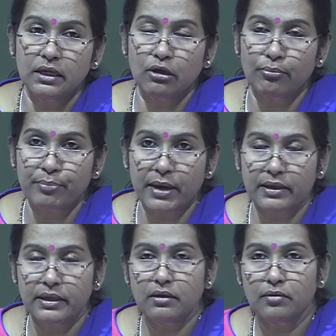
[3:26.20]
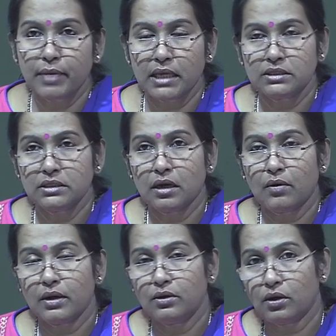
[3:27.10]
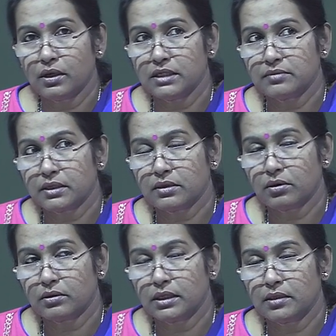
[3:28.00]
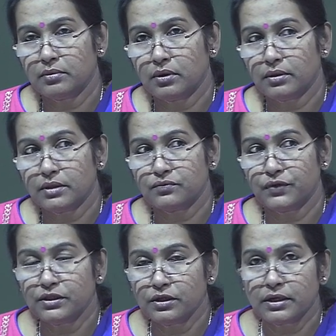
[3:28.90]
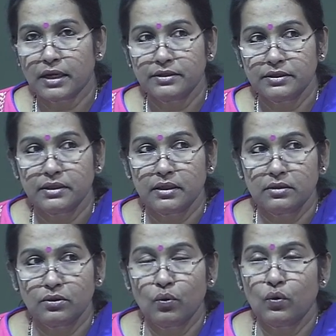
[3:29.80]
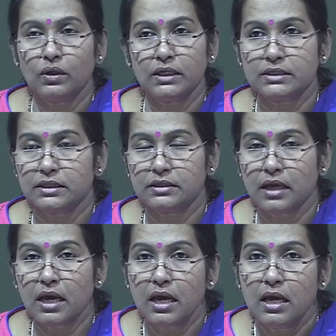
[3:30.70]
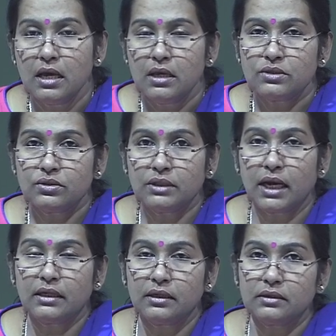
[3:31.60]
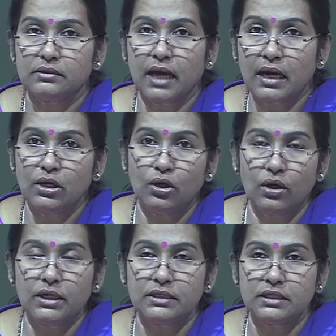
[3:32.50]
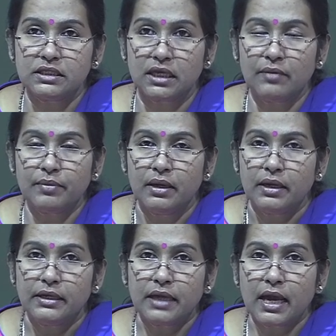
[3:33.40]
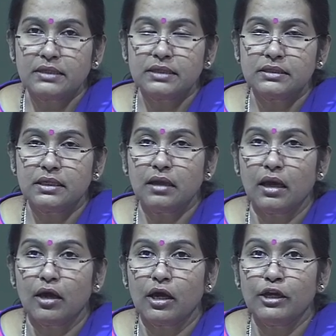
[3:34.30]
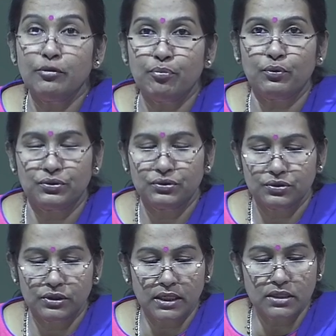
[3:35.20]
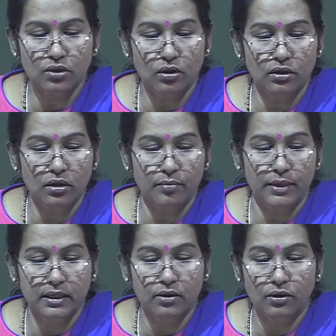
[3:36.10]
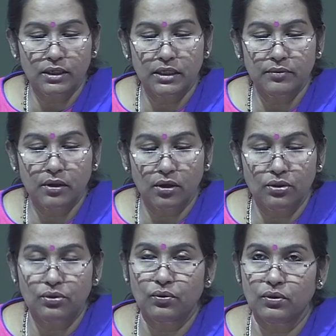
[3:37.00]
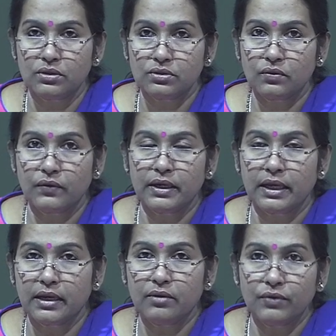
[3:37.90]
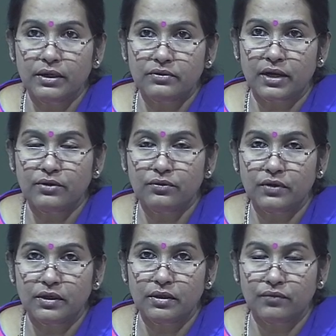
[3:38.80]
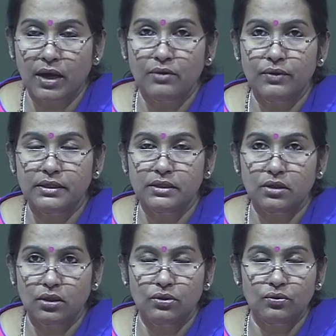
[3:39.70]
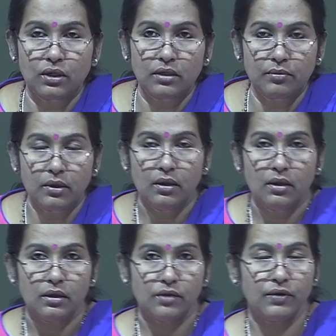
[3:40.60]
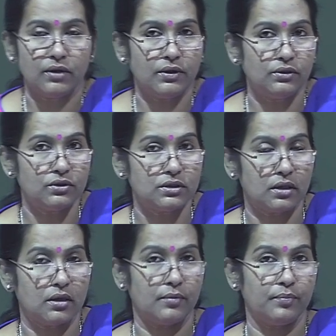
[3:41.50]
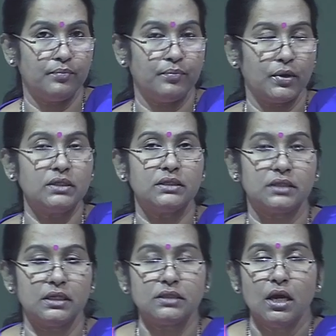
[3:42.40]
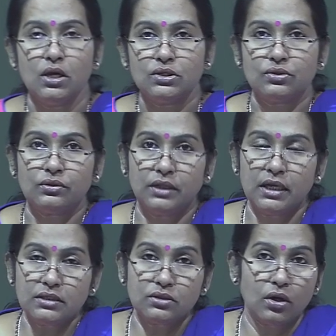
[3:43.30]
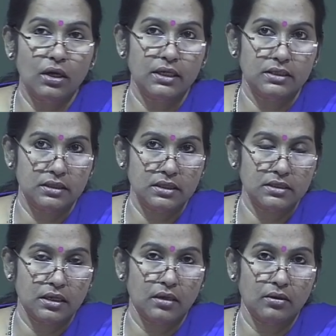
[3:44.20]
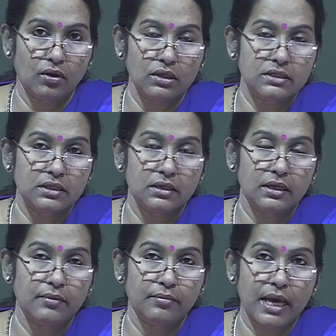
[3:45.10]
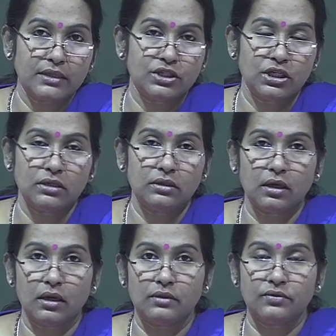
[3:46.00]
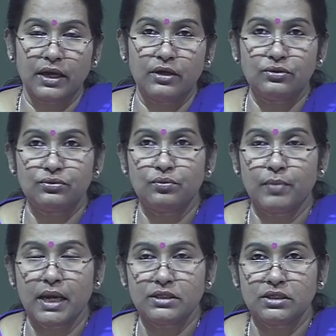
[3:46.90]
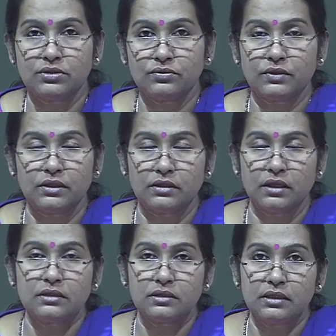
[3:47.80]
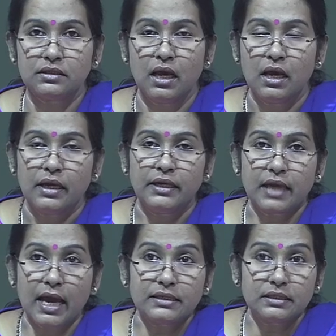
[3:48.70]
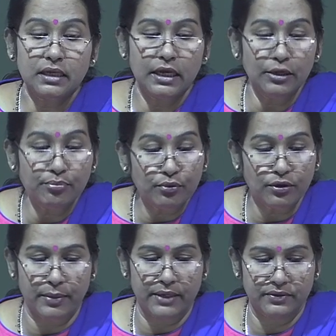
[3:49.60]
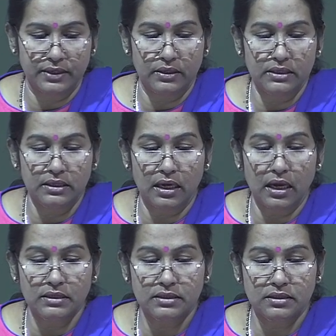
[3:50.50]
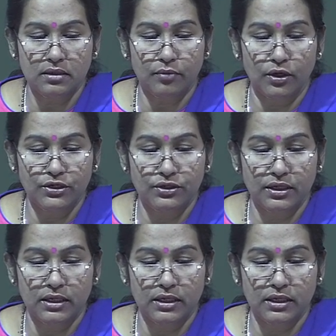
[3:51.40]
comparing or matching our knowledge, metacognitive knowledge with the criterion, goal, etc. So, that knowledge itself, it acts as an input. So, that is called the metacognitive control. So, when again we try to evaluate it, control and evaluate those processes. So, these knowledge, these constantly matching, trying to match it with the things, it acts as an input material, it acts as a monitoring,